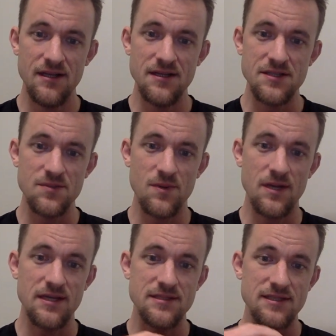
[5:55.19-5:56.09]
is
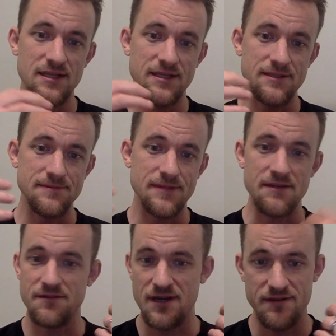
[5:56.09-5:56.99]
what
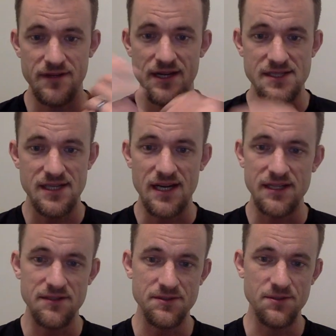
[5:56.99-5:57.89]
I've arrived at as the
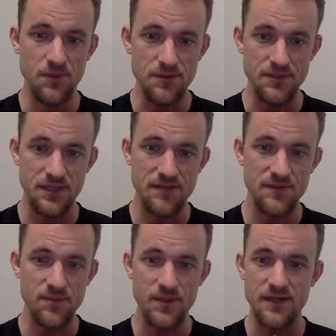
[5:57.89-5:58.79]
ideal tool to give
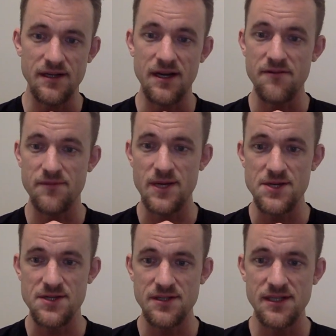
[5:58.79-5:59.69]
the player
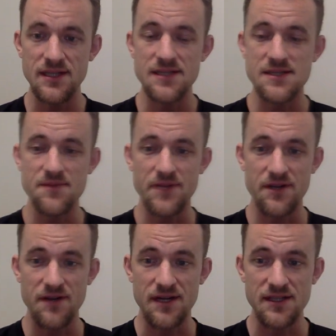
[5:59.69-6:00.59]
confirmation they did something
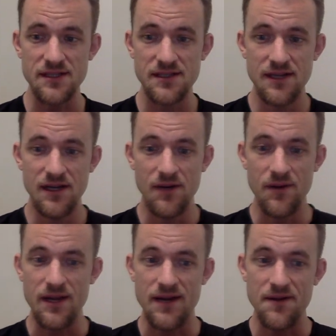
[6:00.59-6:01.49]
correctly
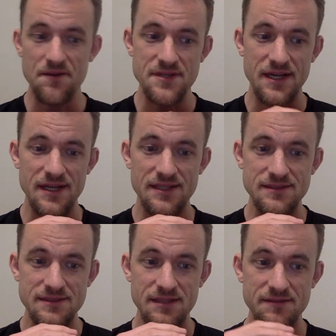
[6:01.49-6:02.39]
without
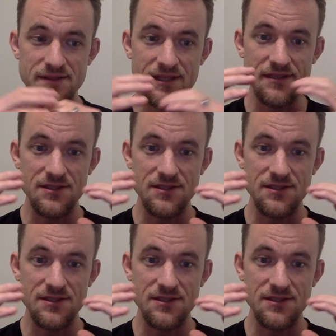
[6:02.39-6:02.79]
even the